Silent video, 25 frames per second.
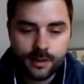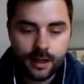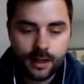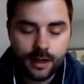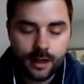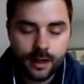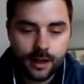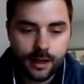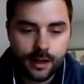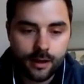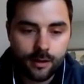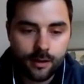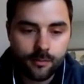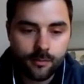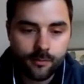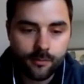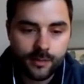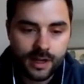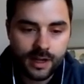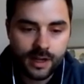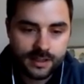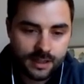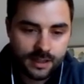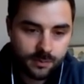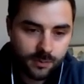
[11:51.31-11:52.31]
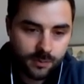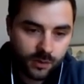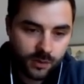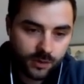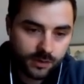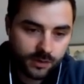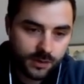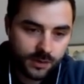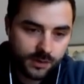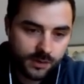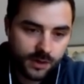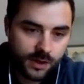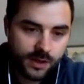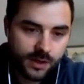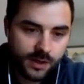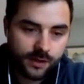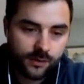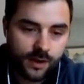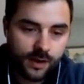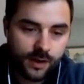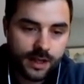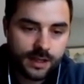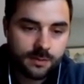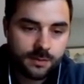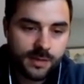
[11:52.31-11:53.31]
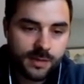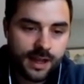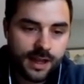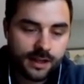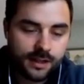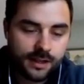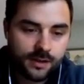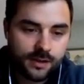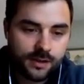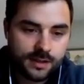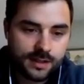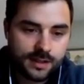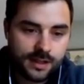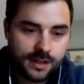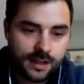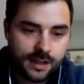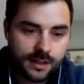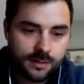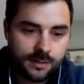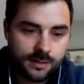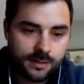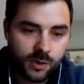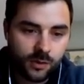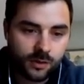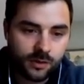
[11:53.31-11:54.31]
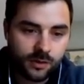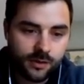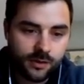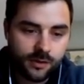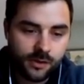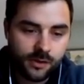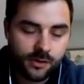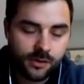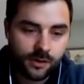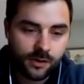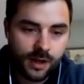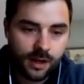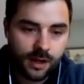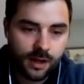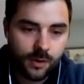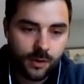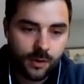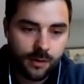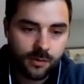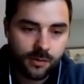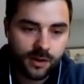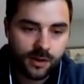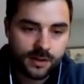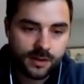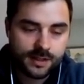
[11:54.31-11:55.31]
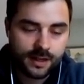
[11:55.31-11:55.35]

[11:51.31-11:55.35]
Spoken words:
And as he's pulling those rods back, you can see it's pulling through the rod wiper.